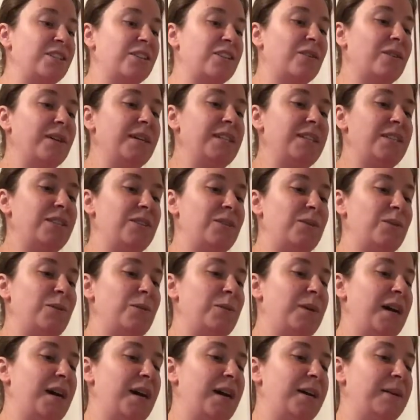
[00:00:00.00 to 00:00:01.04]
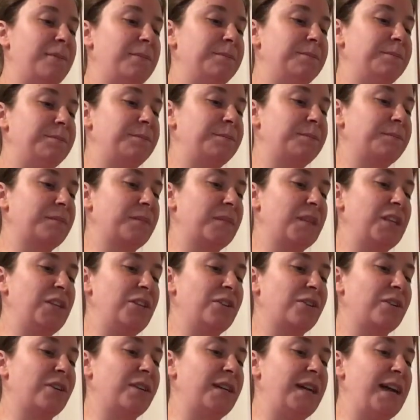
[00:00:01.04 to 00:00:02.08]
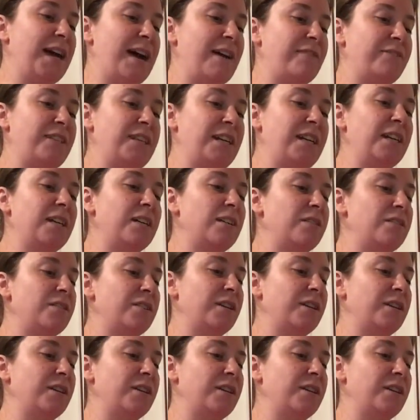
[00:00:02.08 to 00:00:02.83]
You're going to have tears.